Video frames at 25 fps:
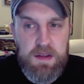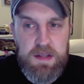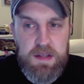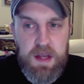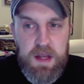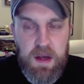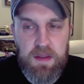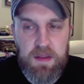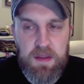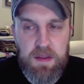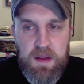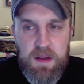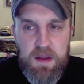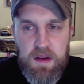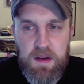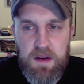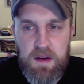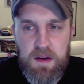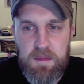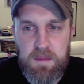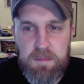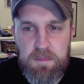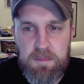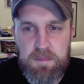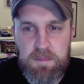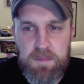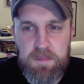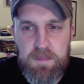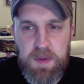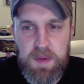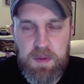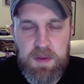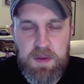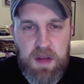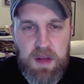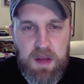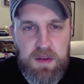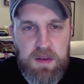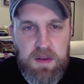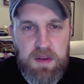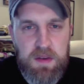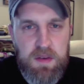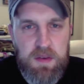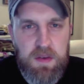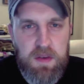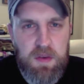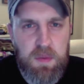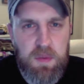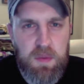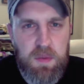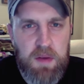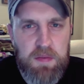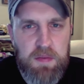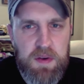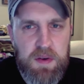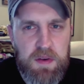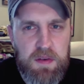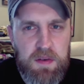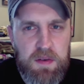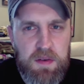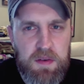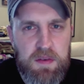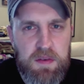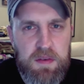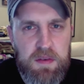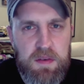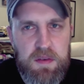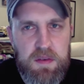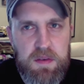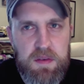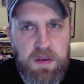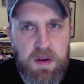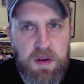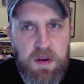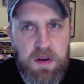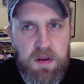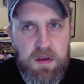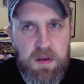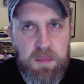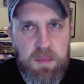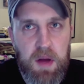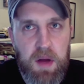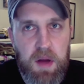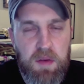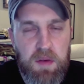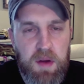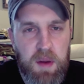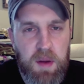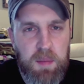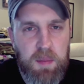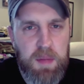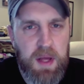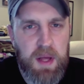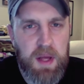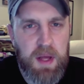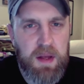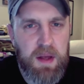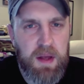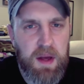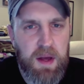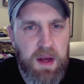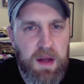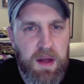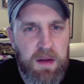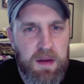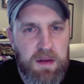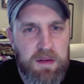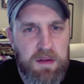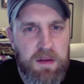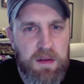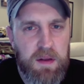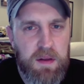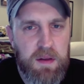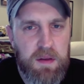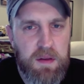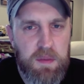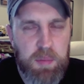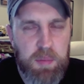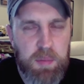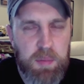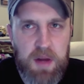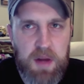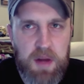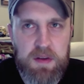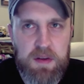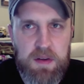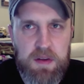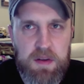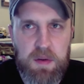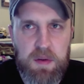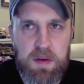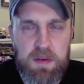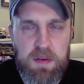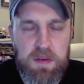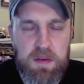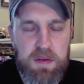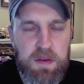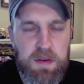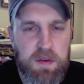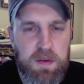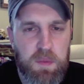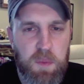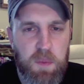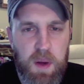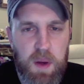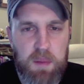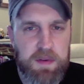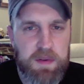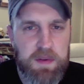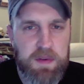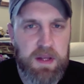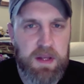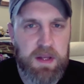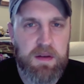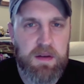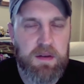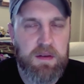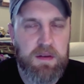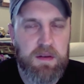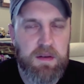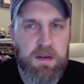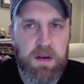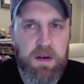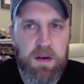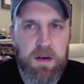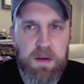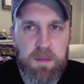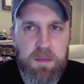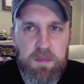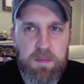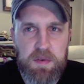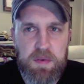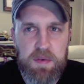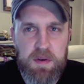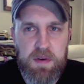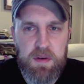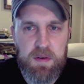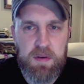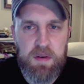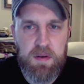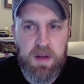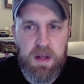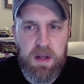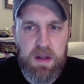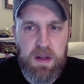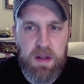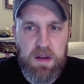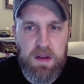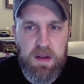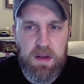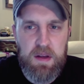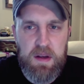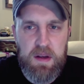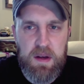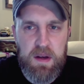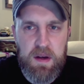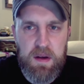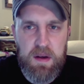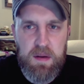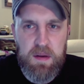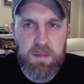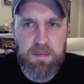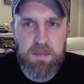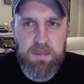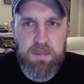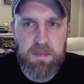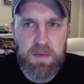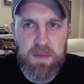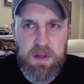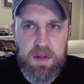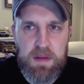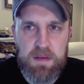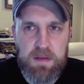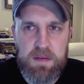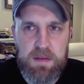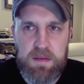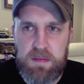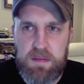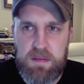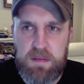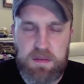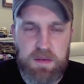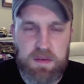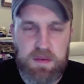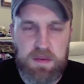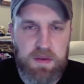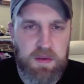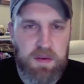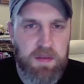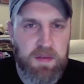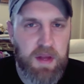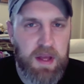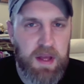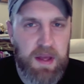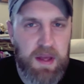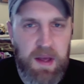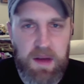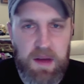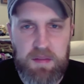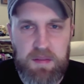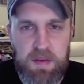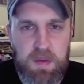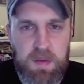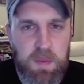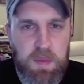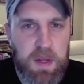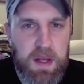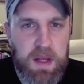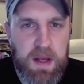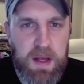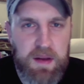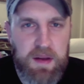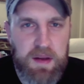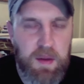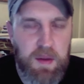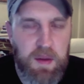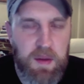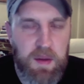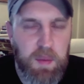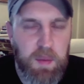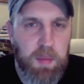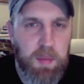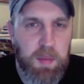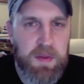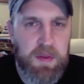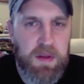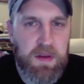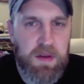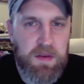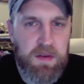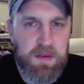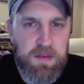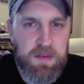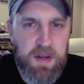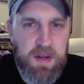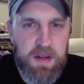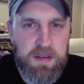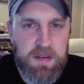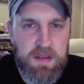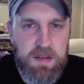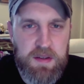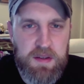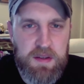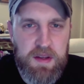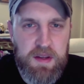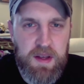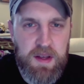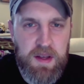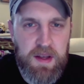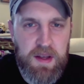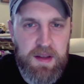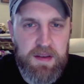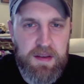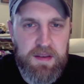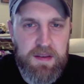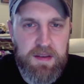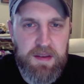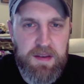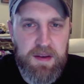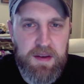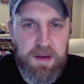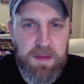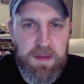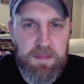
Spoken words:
Yeah, I think it was actually interesting when I first started my own company. I had a little project where I was doing this web zine for this sort of, like, every week I had to come up with an illustration, and